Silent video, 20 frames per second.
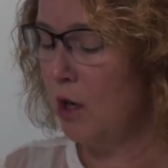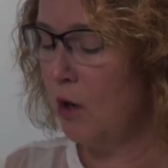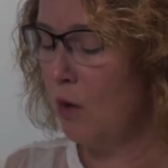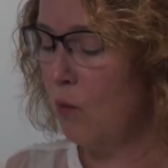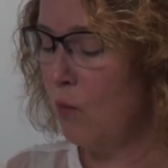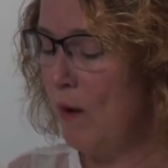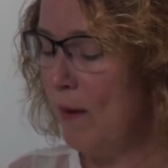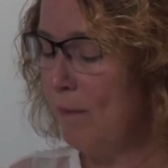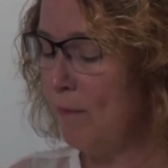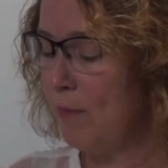
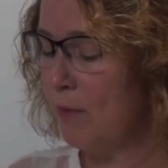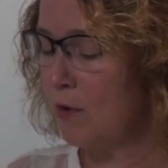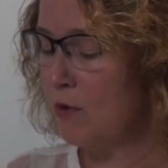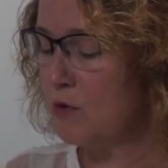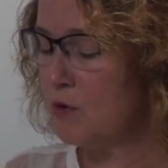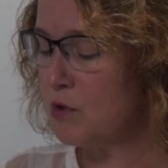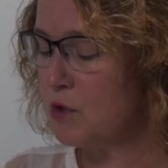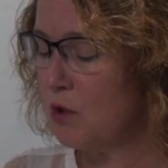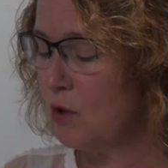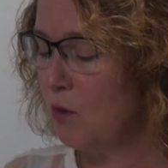
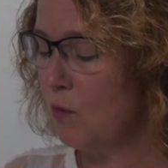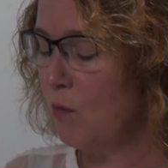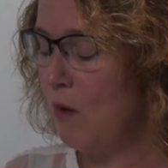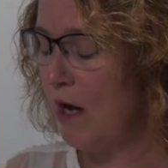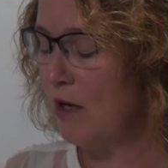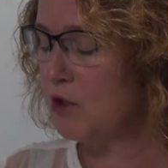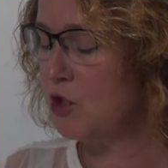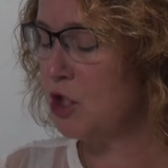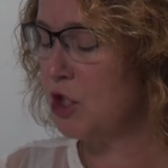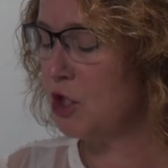whimpers
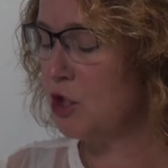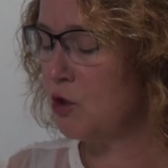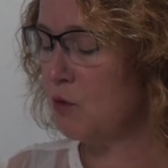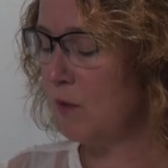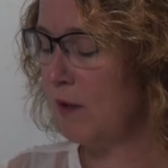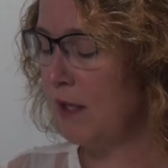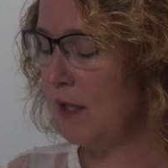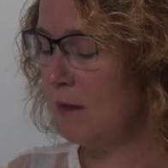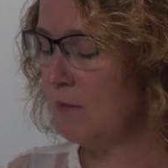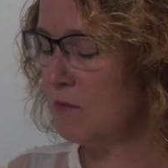while she
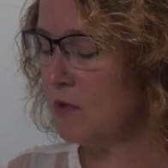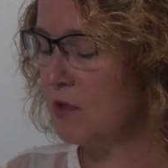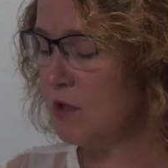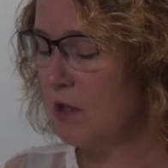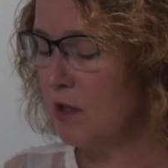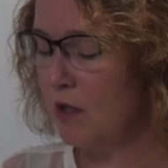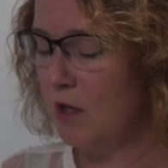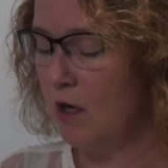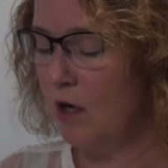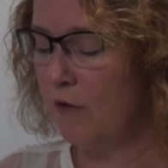dreams,
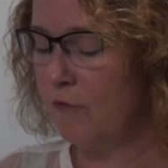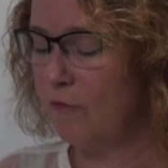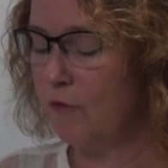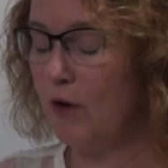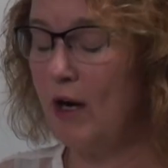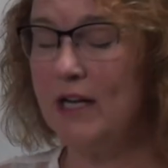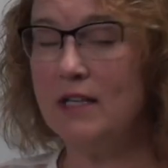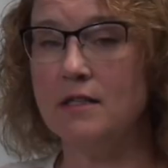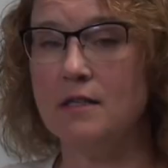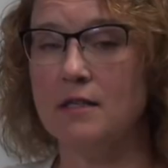
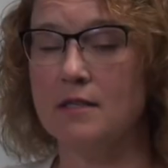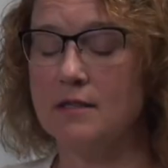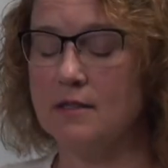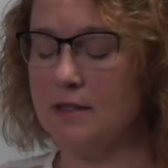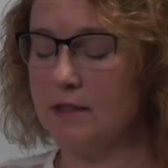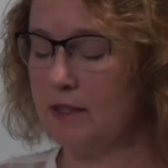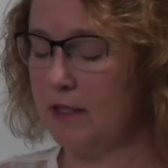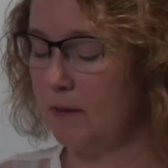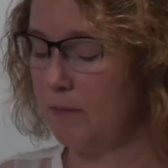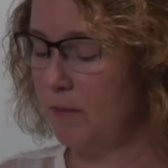afraid to
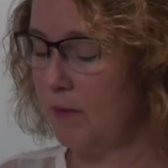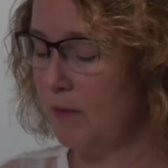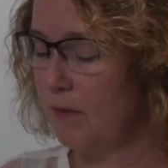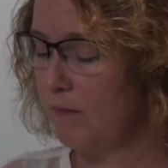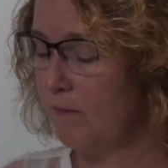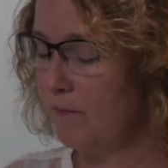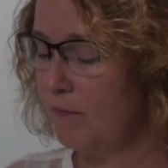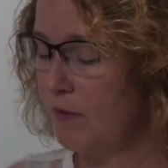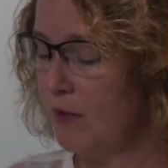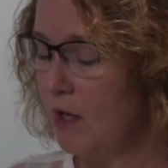sleep.
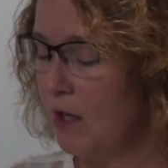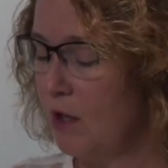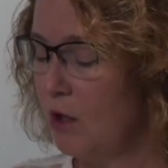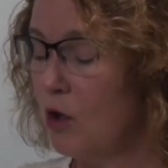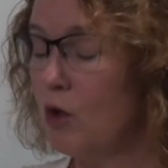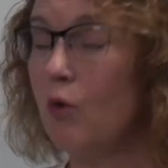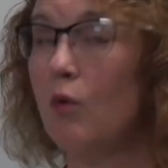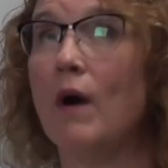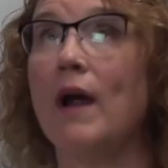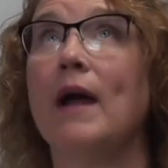
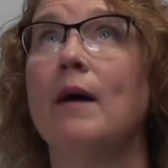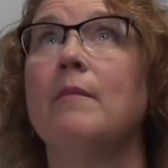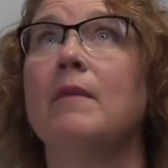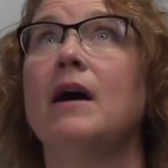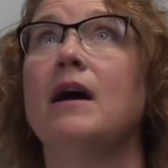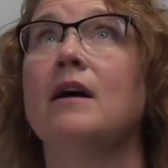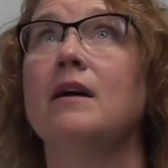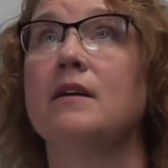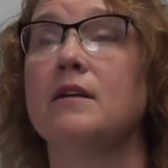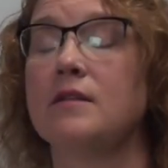
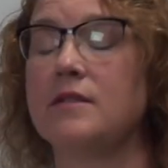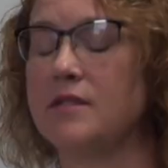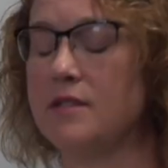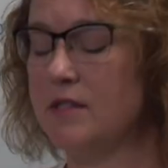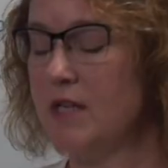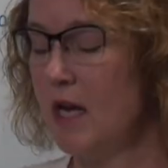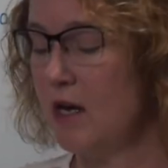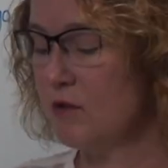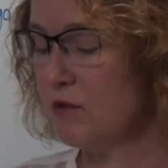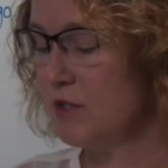Grandma
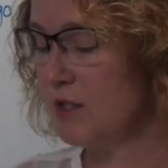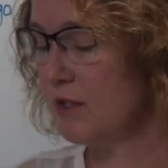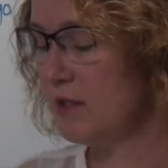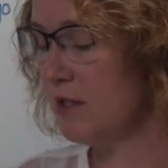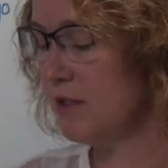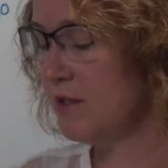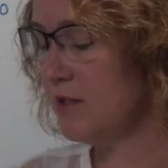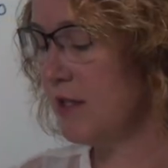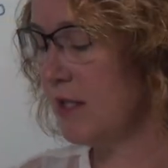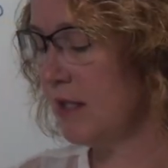stares at the
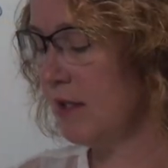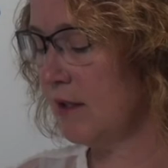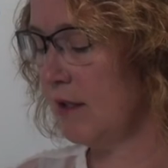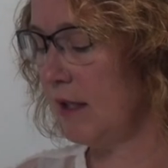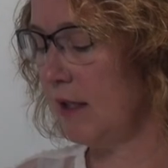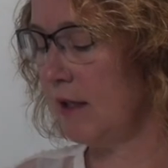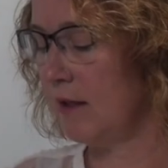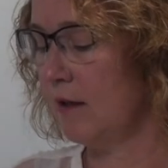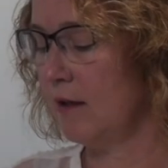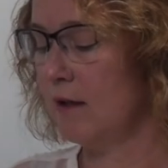
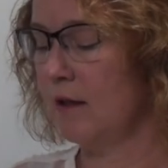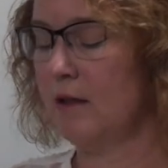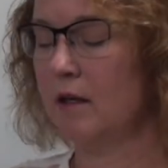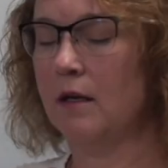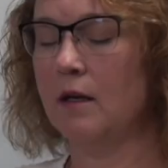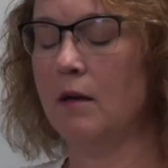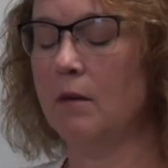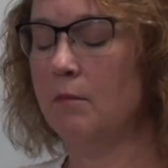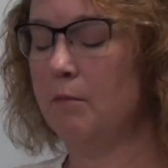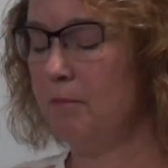ceiling.
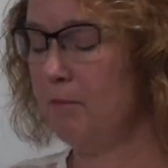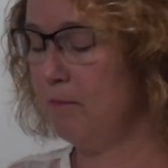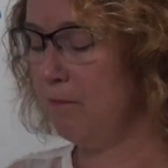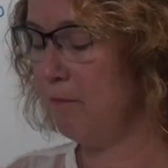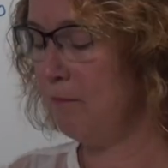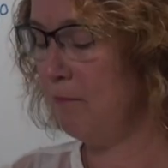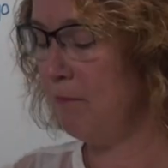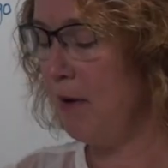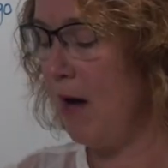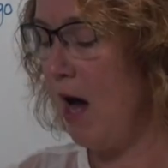
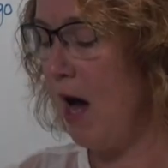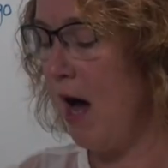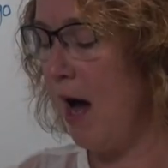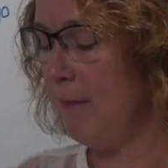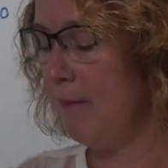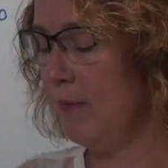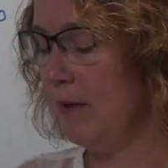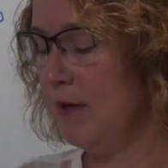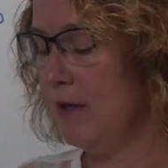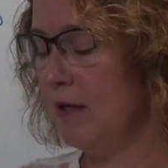
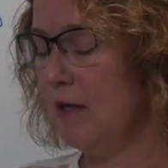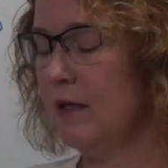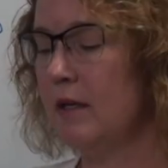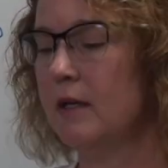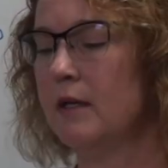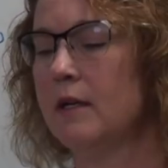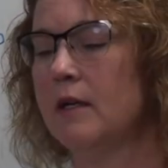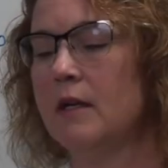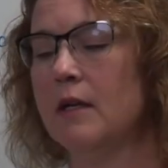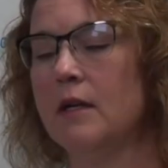Pop
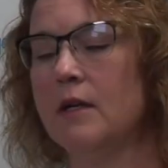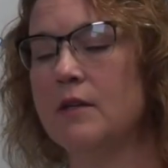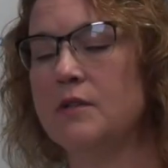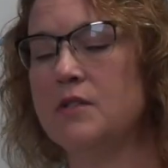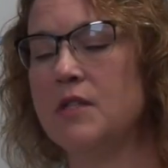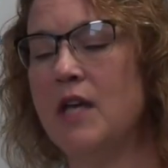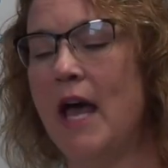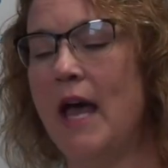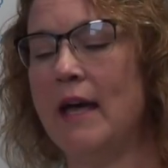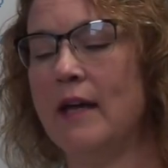
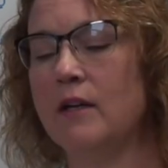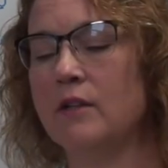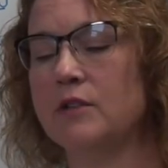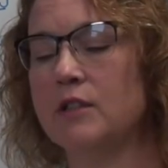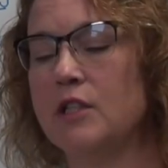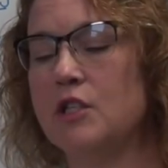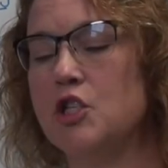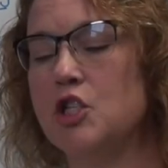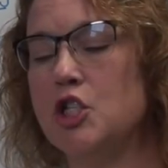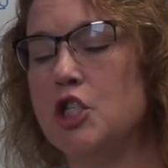tangled
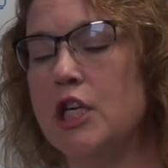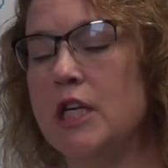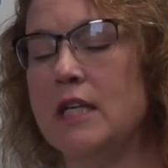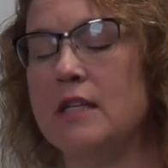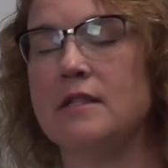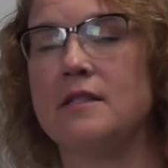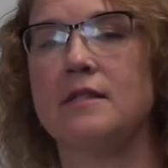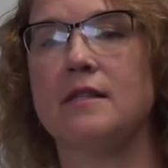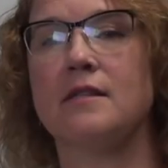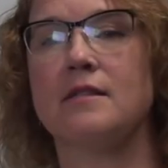in
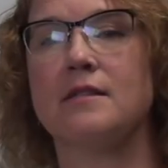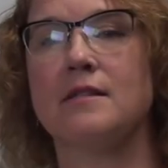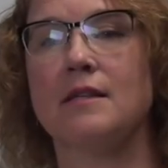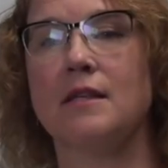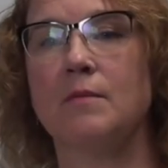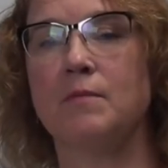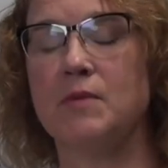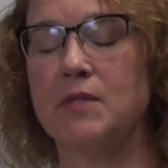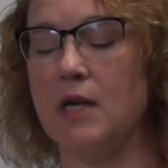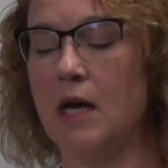sheets,
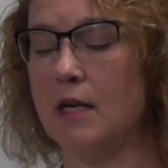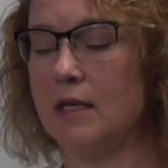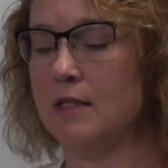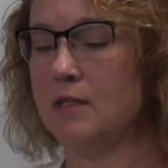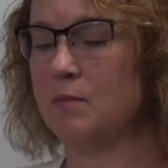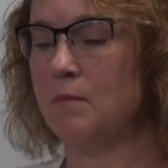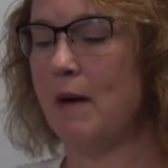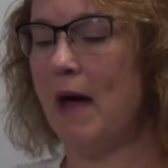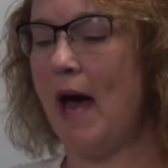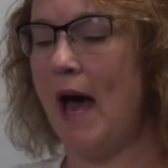sleeps on his
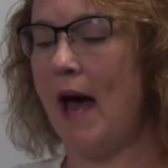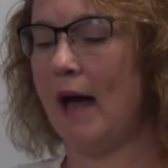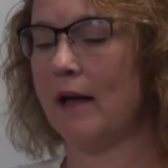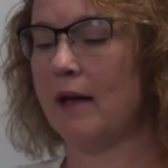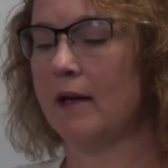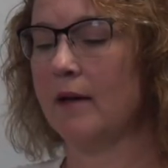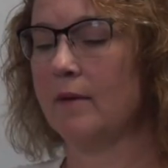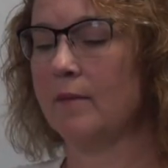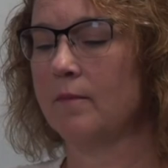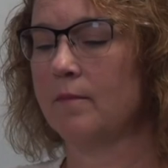back.